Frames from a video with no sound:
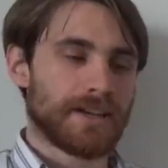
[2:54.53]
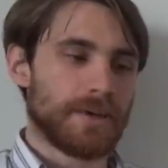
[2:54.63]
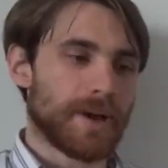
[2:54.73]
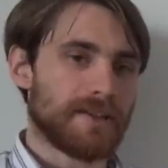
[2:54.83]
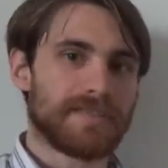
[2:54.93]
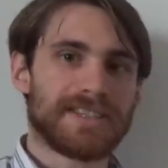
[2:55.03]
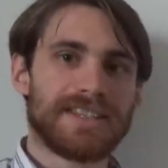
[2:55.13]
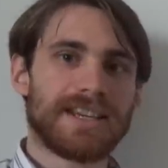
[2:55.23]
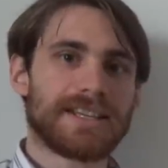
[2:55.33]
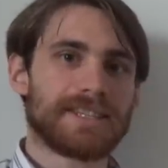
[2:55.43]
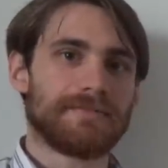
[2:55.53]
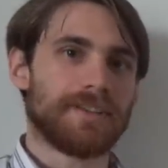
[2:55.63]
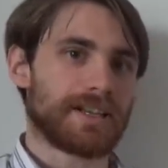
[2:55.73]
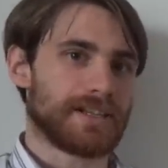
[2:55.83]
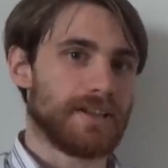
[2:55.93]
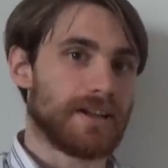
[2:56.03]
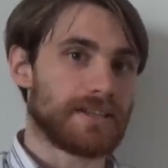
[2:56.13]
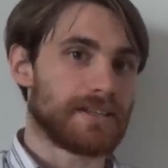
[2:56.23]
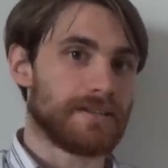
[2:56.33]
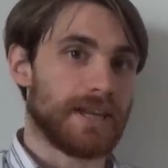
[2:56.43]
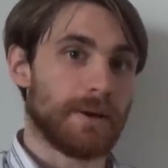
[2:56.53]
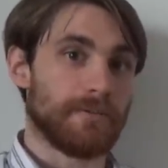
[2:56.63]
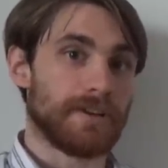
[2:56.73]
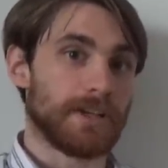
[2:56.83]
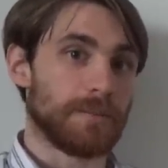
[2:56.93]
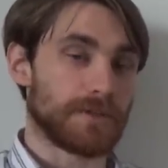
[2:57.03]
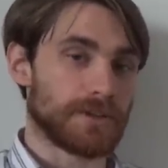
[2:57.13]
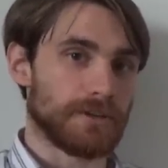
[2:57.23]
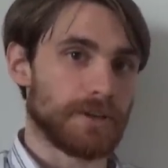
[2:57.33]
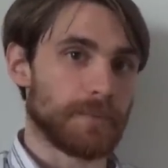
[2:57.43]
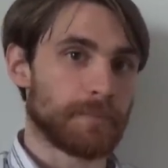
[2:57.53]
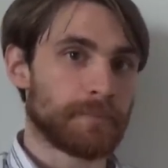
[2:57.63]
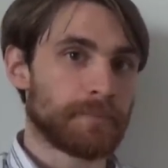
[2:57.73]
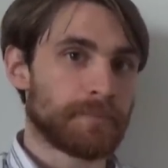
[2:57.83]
you have six flex slots now available to you.